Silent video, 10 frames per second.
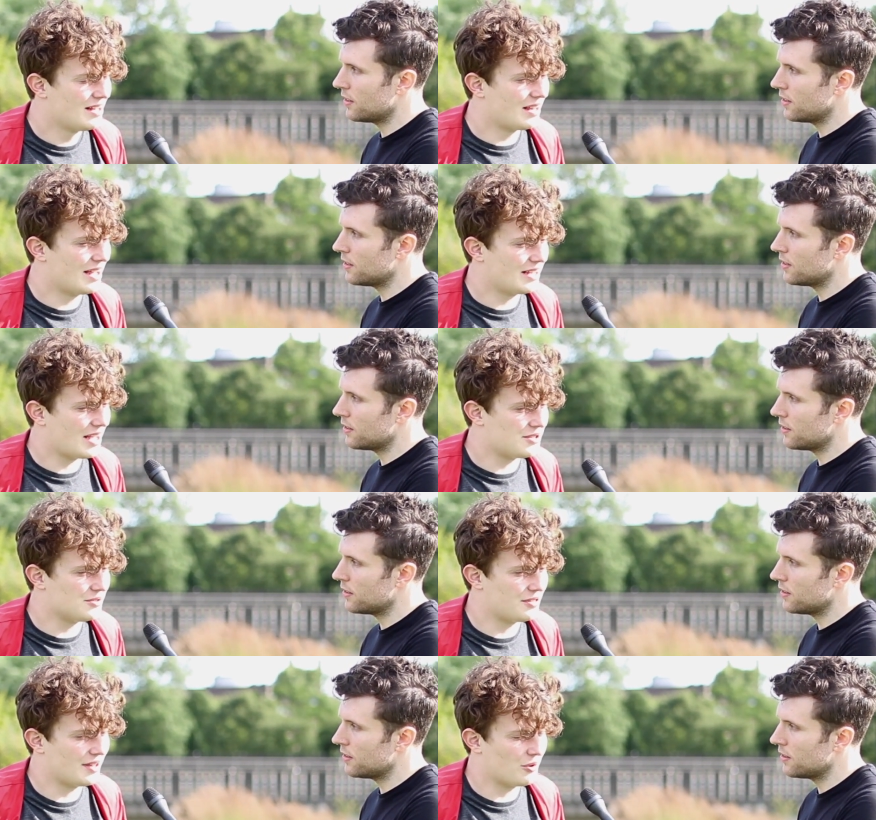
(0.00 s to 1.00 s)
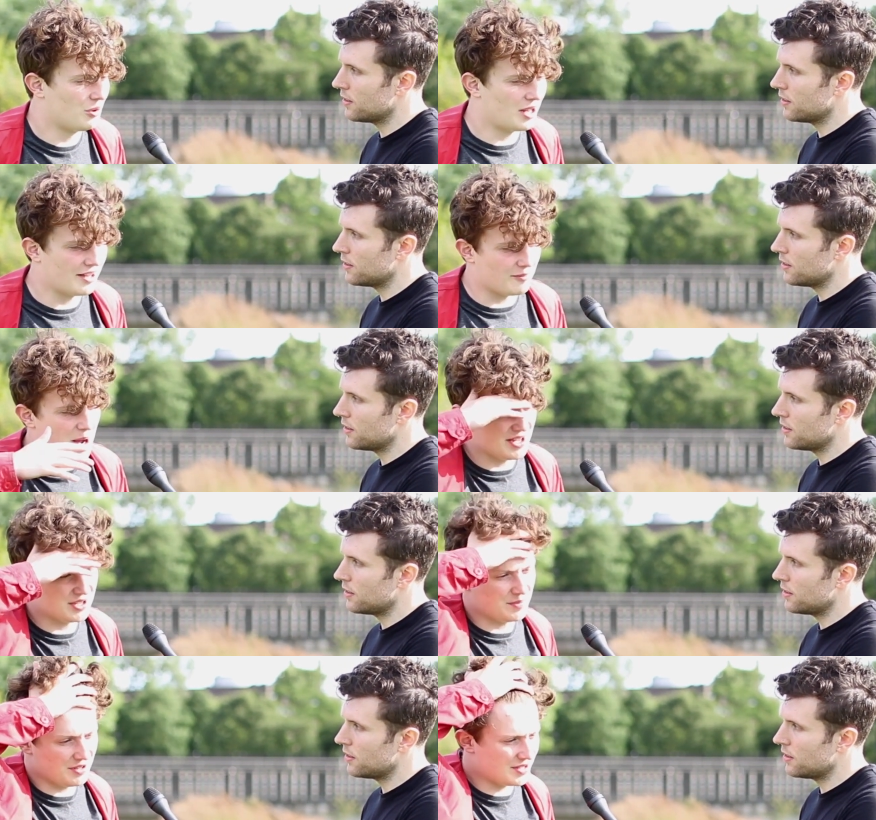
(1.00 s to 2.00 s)
Speaker 1: Like, I do think all life
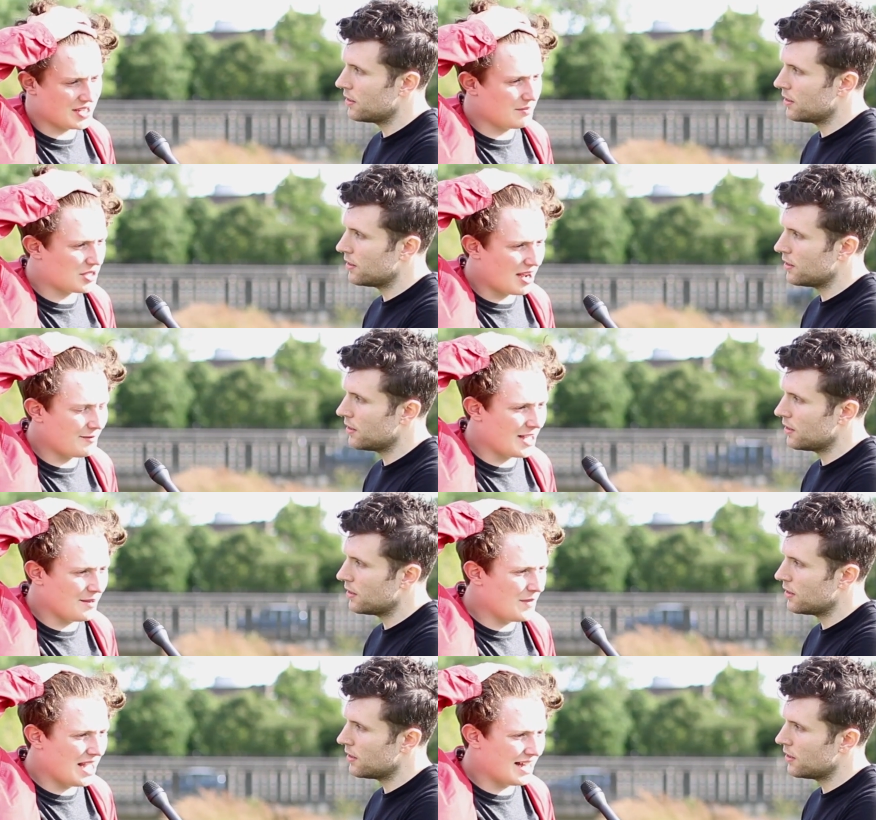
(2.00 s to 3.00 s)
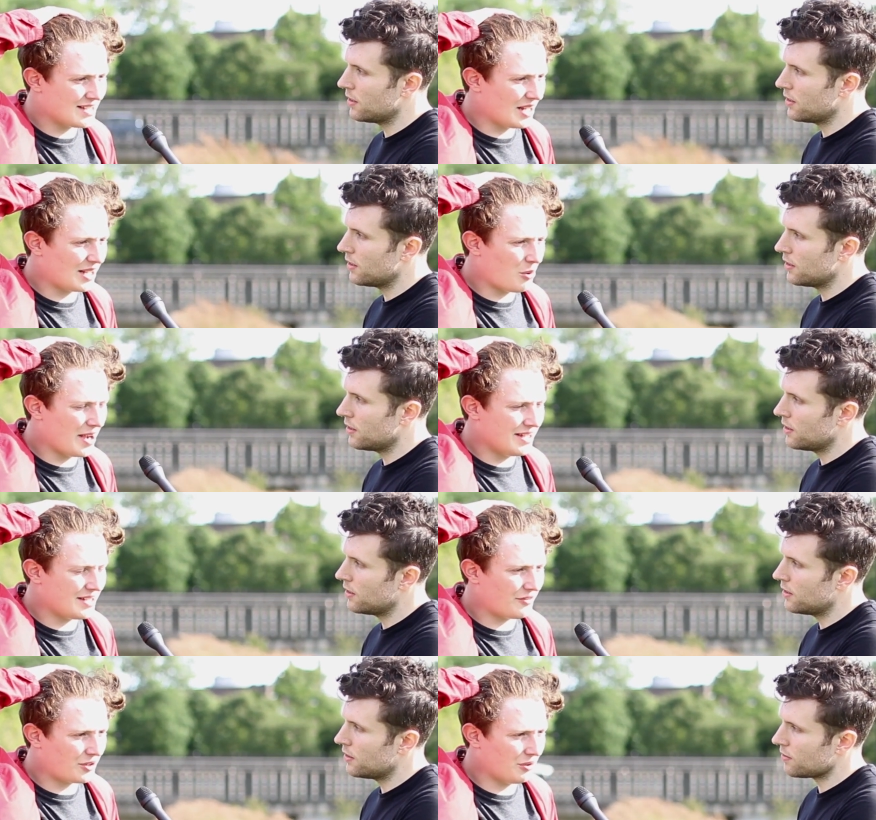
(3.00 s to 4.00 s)
matters, but at the same time, I eat meat, it's, like, quite a
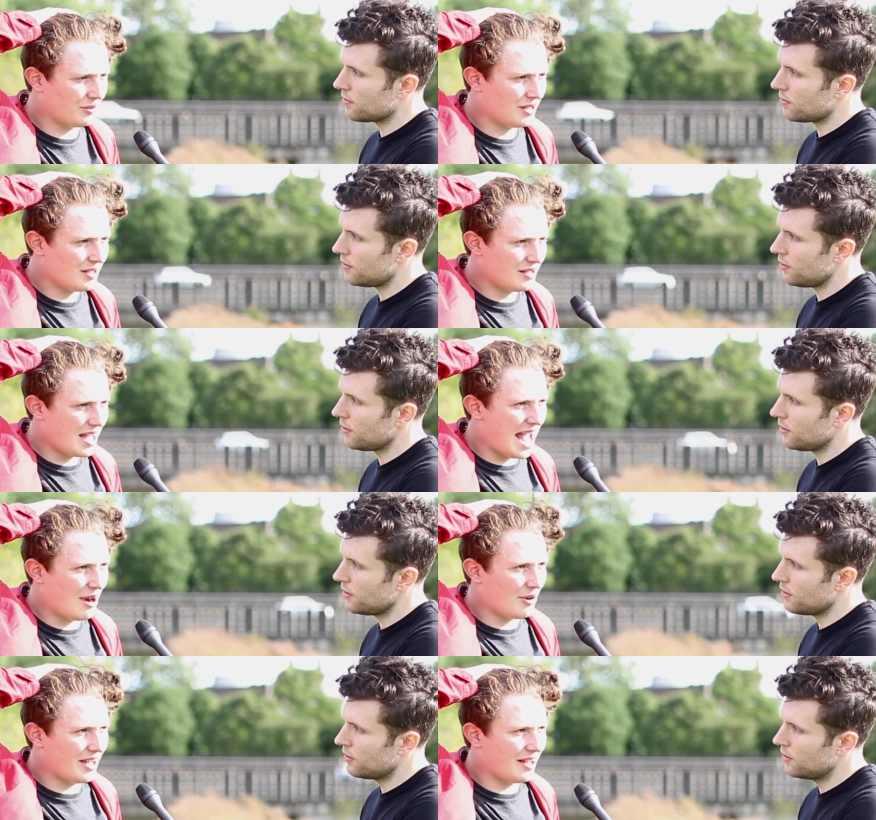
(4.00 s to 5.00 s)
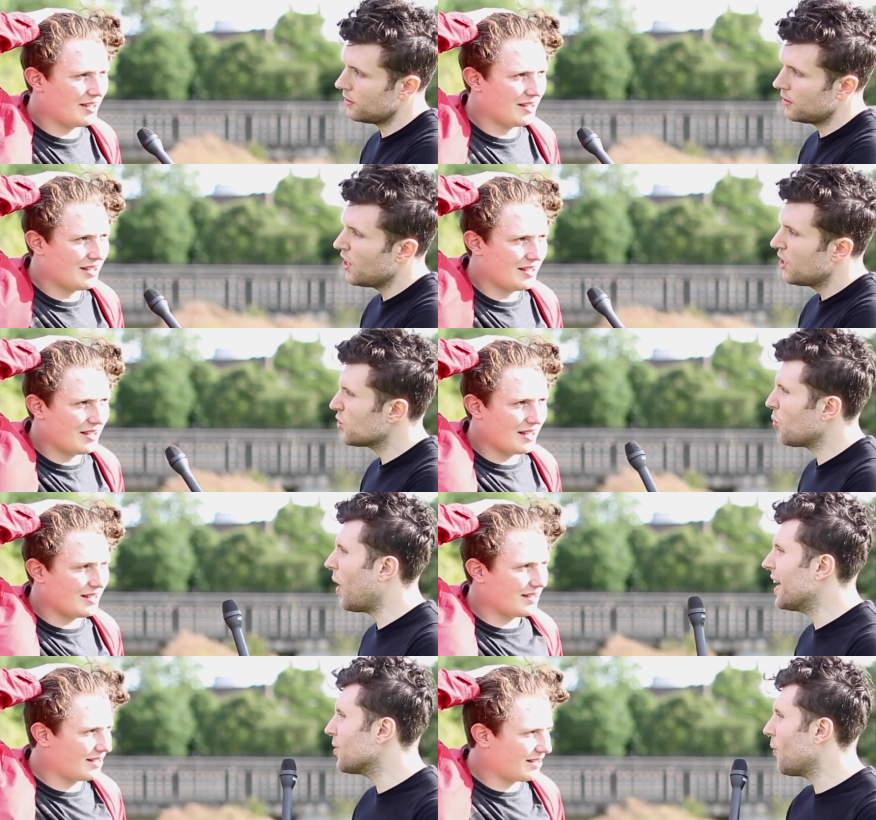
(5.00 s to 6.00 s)
difficult area.
Speaker 2: So,
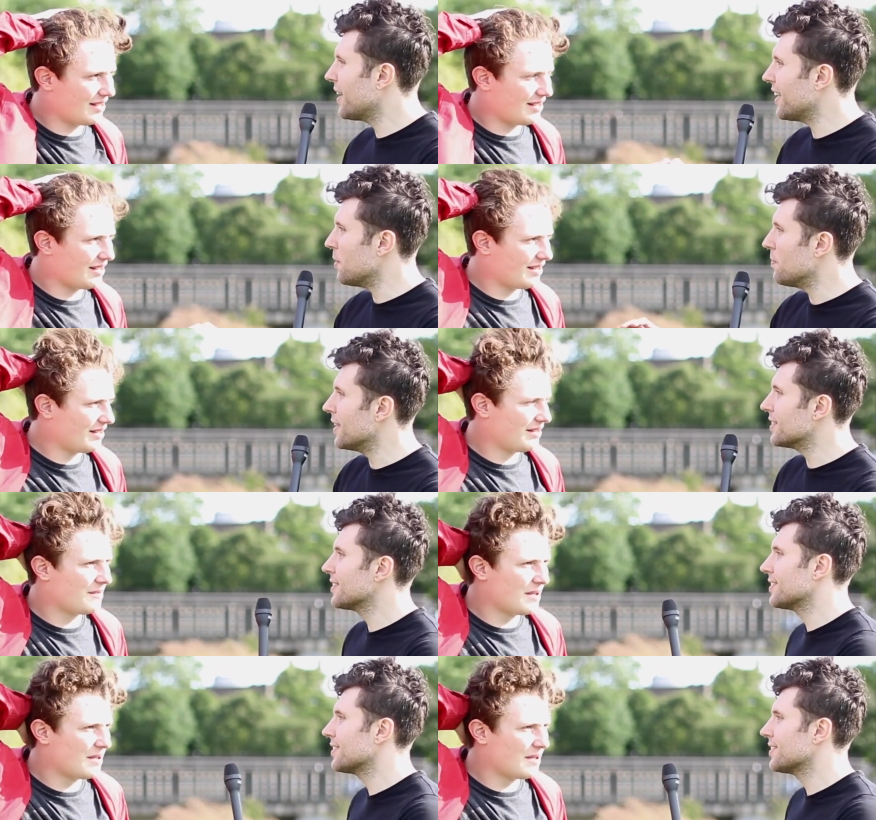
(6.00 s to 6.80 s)
why do, why do you eat meat?